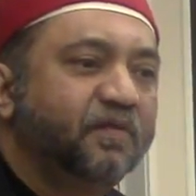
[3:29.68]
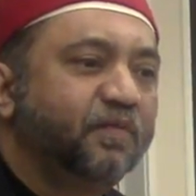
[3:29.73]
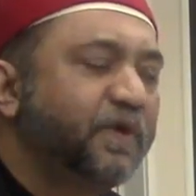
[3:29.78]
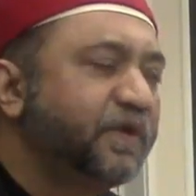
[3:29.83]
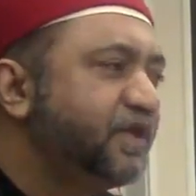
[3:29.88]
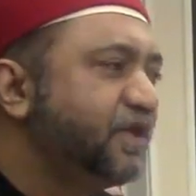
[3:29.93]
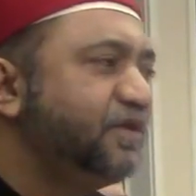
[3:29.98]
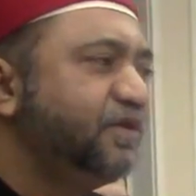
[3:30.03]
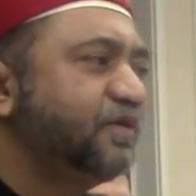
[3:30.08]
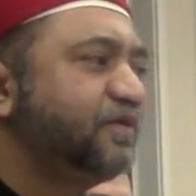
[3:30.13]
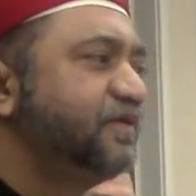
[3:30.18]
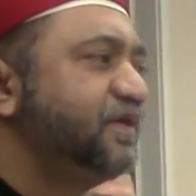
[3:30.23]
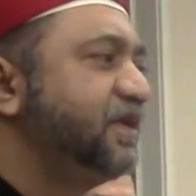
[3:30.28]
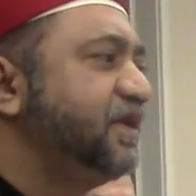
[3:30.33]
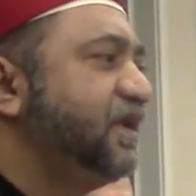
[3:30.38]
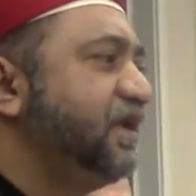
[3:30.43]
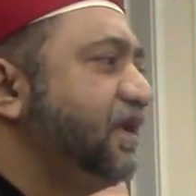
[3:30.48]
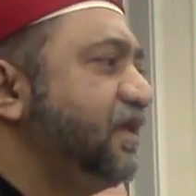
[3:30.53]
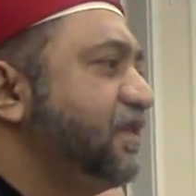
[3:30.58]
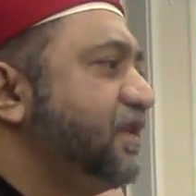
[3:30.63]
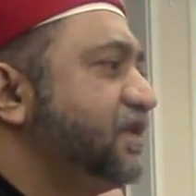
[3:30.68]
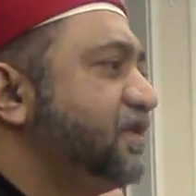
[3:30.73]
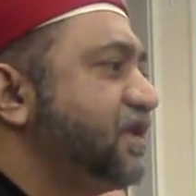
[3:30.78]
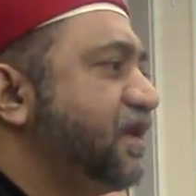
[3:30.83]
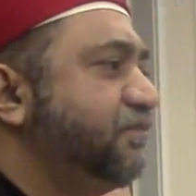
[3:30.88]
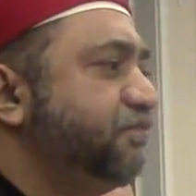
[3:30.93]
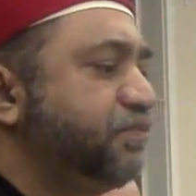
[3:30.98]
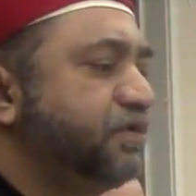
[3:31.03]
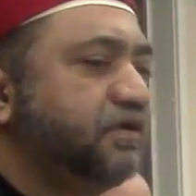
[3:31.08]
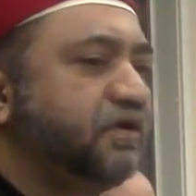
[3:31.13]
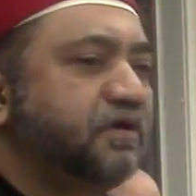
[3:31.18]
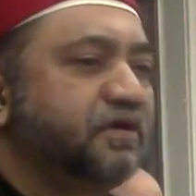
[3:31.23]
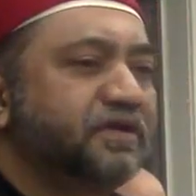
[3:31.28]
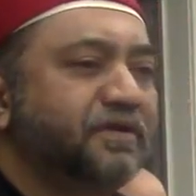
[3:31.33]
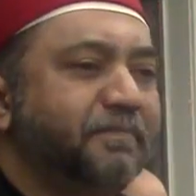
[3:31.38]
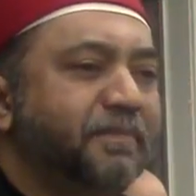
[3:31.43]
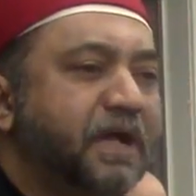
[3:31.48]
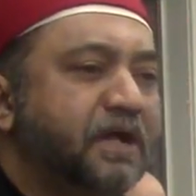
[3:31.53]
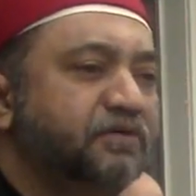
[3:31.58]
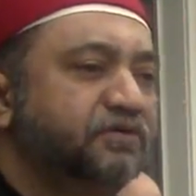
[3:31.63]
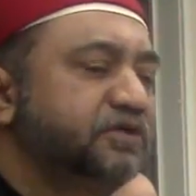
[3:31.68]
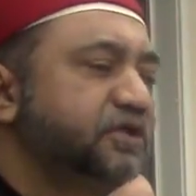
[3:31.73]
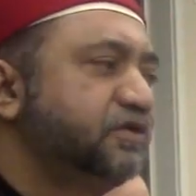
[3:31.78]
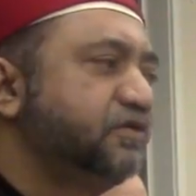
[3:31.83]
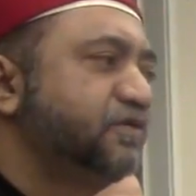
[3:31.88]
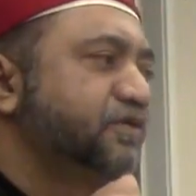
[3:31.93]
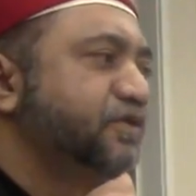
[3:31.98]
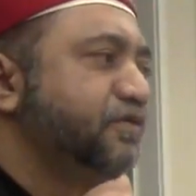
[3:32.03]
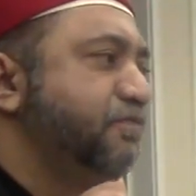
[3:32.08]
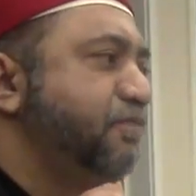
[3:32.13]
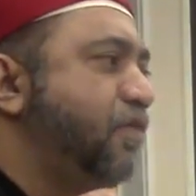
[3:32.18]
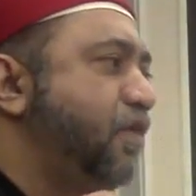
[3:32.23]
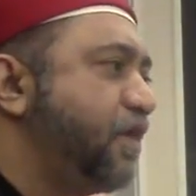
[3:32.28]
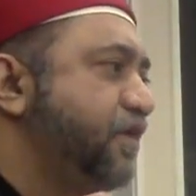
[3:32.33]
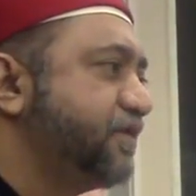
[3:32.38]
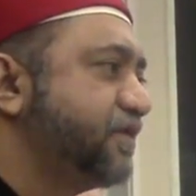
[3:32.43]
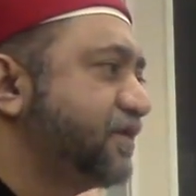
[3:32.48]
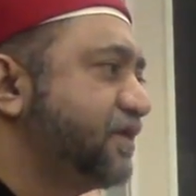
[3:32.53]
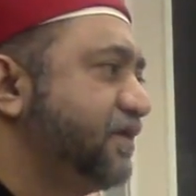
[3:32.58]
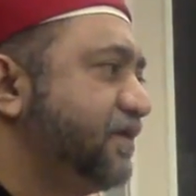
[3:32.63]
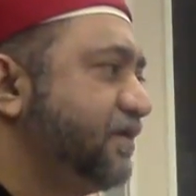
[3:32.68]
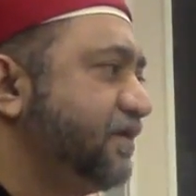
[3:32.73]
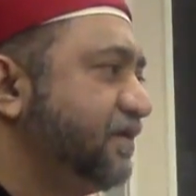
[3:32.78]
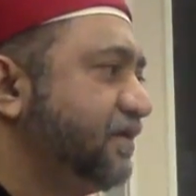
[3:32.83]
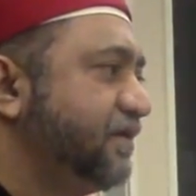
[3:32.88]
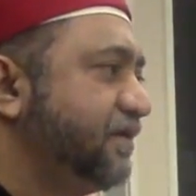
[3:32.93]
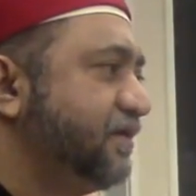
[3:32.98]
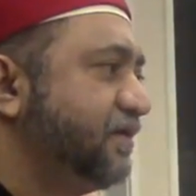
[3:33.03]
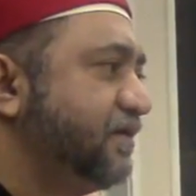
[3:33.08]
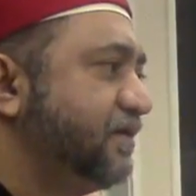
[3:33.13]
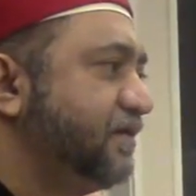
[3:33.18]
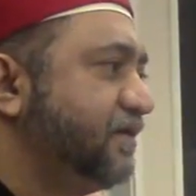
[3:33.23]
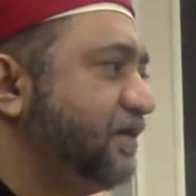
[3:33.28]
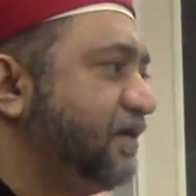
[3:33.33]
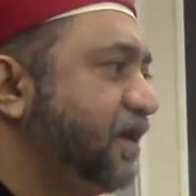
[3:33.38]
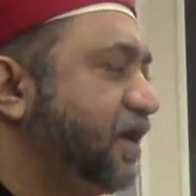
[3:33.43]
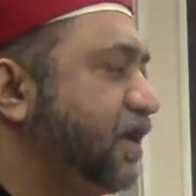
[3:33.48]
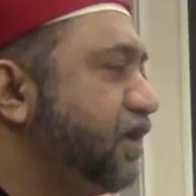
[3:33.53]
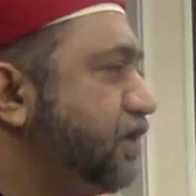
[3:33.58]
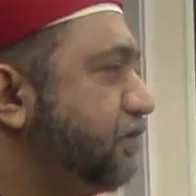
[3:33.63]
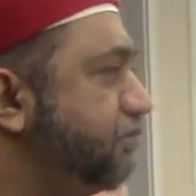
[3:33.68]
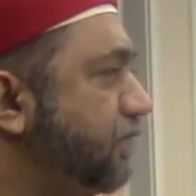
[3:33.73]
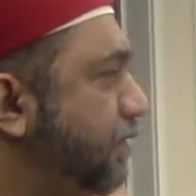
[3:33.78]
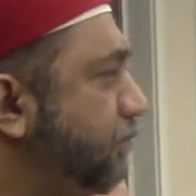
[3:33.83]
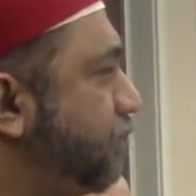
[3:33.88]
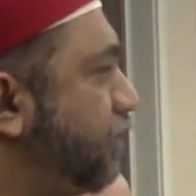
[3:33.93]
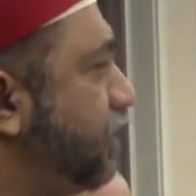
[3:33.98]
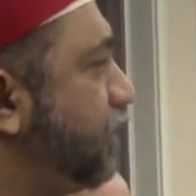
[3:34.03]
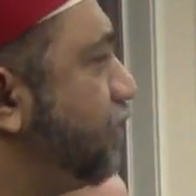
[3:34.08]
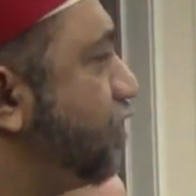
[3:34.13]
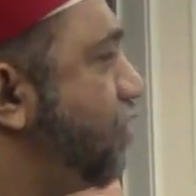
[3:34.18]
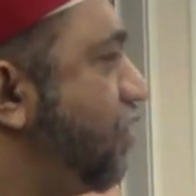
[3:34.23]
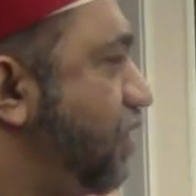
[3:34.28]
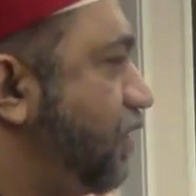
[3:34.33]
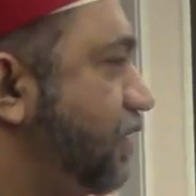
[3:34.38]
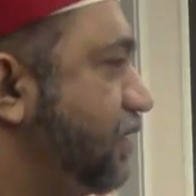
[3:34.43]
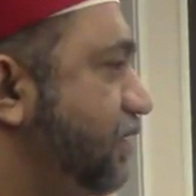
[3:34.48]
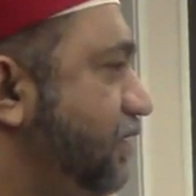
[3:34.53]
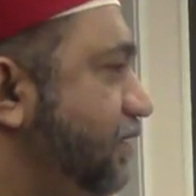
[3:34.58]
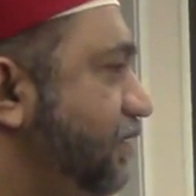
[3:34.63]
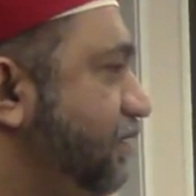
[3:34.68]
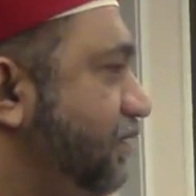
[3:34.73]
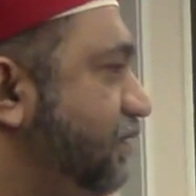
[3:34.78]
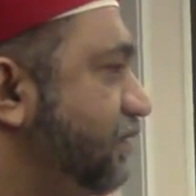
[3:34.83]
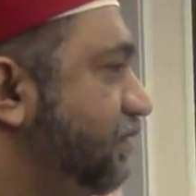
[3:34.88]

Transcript: Whether you're sitting in the temple or the mountain or the mosque and remembering God,